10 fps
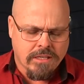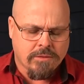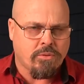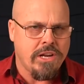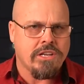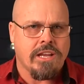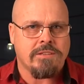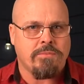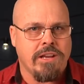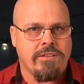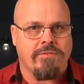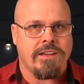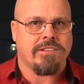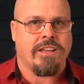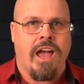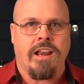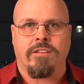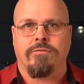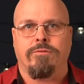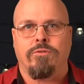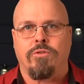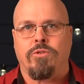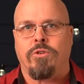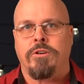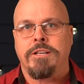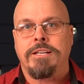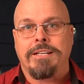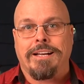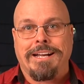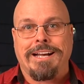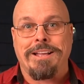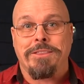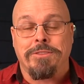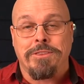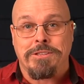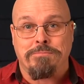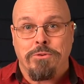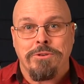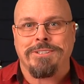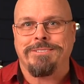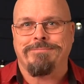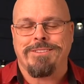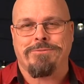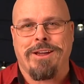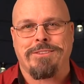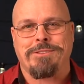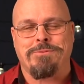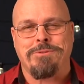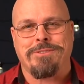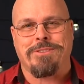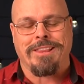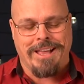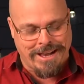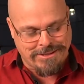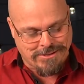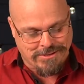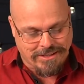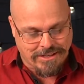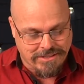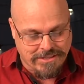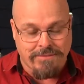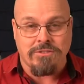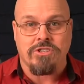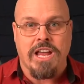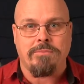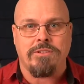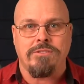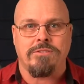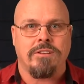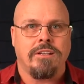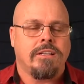The preacher has been investigating for this book, throughout this book, the last seven chapters,